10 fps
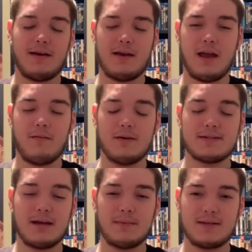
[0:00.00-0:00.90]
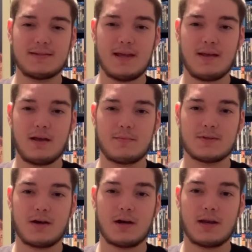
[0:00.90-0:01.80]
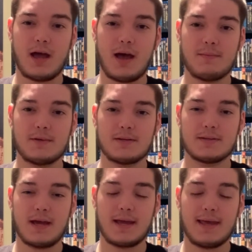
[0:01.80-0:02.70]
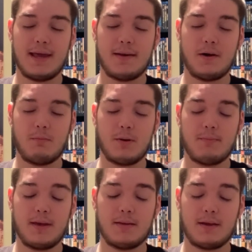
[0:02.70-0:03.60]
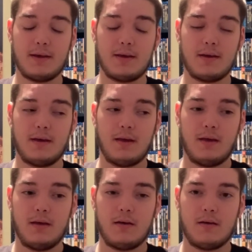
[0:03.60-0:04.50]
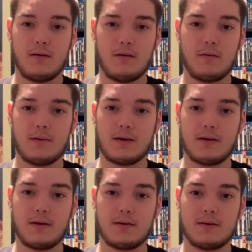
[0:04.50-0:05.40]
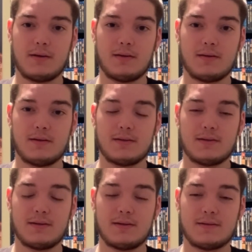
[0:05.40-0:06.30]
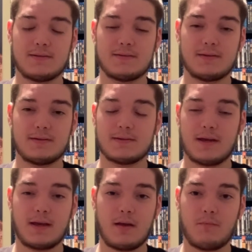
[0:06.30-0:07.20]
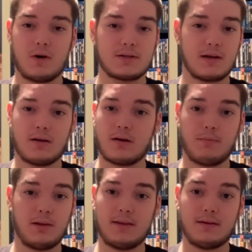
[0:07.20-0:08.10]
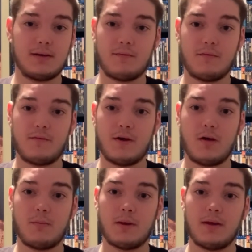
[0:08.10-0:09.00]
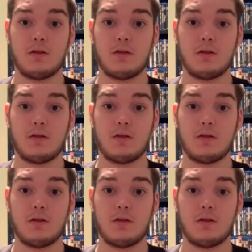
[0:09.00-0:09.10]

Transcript: every time this scene comes on, I can't help but be like, oh my God, this is like I'm watching a completely different film.